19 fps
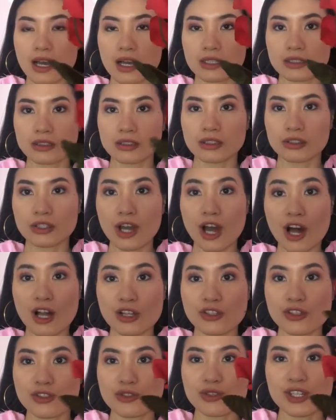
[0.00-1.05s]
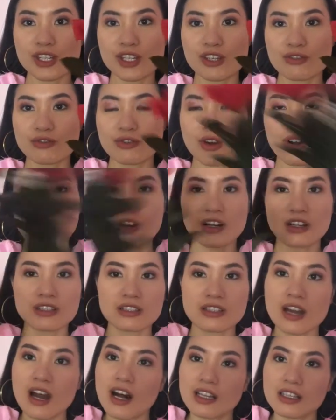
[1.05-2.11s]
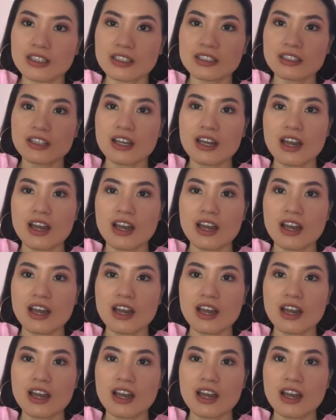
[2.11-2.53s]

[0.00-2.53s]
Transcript: at the Dollar Tree for $1.